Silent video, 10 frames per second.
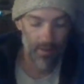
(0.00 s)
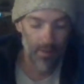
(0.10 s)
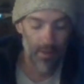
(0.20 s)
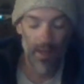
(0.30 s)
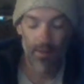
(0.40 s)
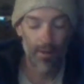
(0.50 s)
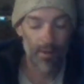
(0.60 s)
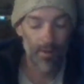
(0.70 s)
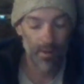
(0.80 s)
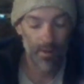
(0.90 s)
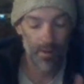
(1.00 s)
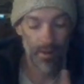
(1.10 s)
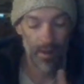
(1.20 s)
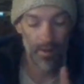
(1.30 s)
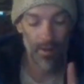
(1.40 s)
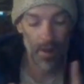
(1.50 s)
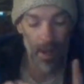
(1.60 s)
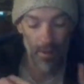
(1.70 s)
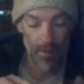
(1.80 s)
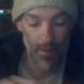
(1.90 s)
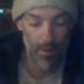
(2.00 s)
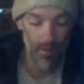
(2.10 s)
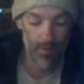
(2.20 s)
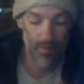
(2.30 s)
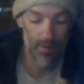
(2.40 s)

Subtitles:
I don't know. I don't know how it works.